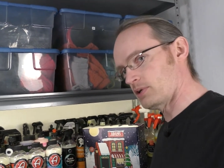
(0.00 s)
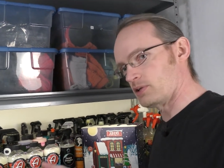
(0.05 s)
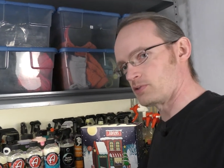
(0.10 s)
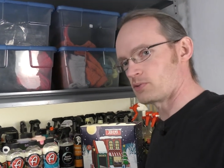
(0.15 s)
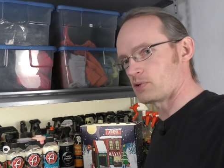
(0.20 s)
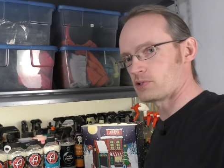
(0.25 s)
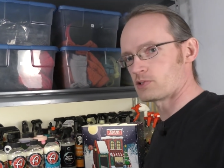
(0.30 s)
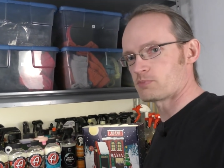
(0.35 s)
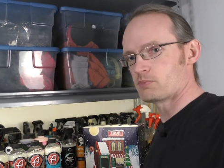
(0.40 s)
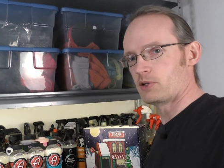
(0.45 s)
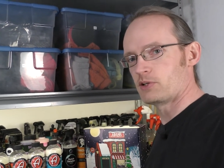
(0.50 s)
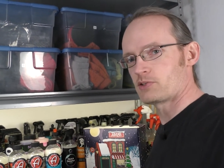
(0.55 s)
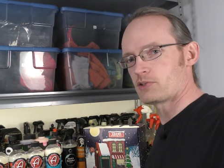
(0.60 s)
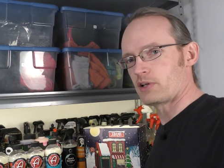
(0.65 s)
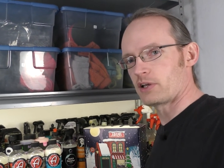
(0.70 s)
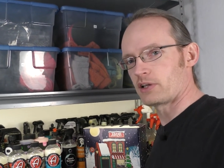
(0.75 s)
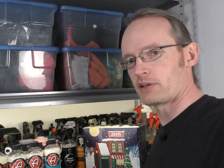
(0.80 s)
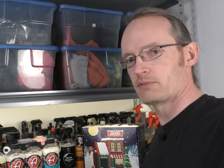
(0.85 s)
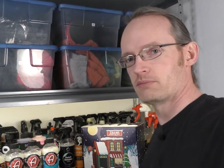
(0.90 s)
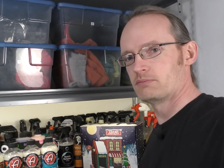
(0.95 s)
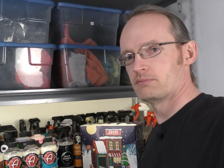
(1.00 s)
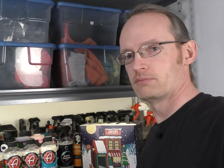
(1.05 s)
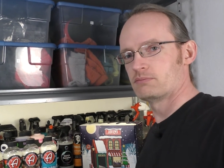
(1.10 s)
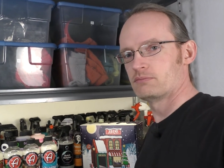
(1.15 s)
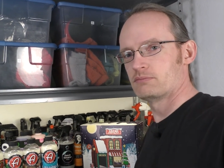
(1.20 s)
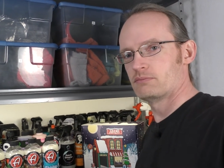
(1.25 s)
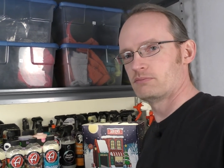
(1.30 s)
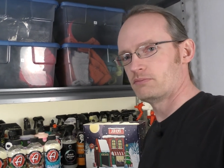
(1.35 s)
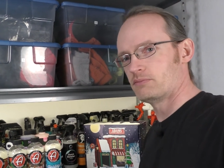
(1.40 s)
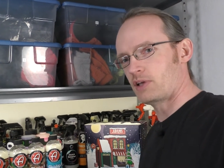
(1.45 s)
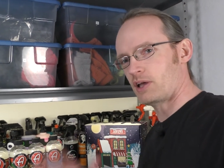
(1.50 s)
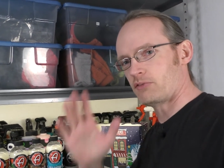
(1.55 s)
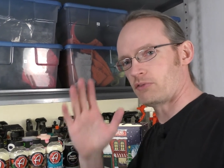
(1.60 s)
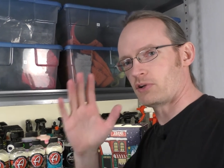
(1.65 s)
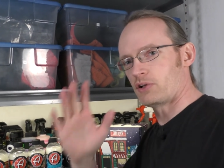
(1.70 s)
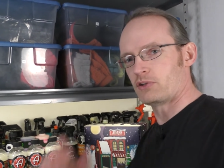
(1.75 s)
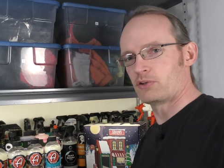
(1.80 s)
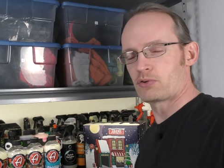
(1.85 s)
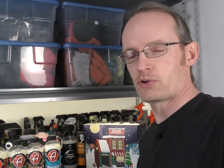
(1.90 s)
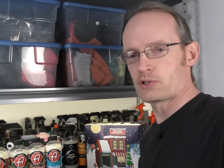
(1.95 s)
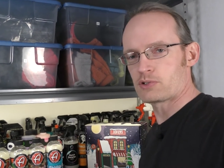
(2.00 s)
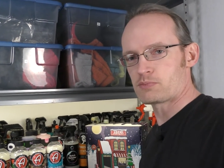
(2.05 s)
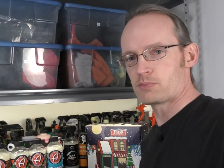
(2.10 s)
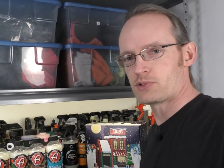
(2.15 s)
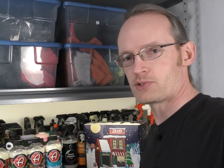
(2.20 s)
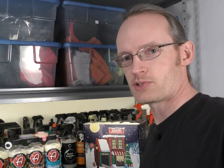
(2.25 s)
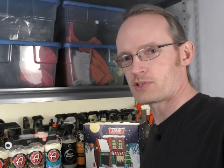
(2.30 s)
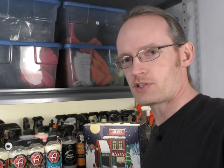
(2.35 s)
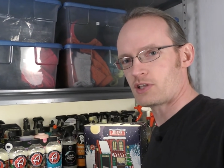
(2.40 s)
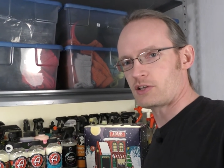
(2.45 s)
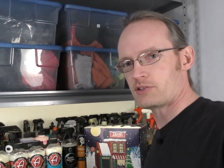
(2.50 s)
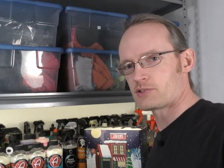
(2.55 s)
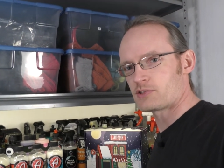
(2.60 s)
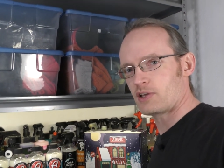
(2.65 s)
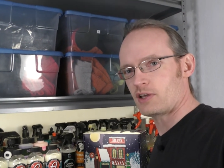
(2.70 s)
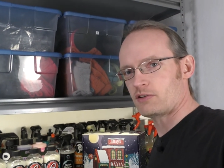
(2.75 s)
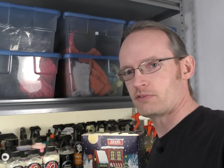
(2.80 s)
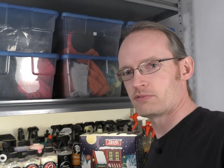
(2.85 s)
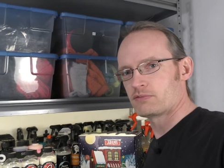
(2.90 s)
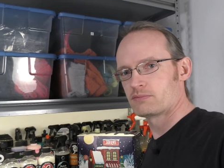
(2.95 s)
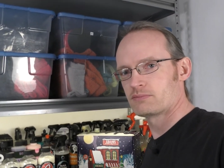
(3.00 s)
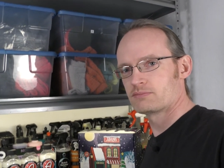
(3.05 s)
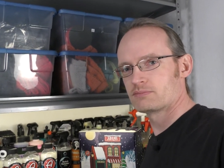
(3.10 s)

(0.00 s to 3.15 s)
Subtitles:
That's what it smells like. Have a good Christmas. Stay safe.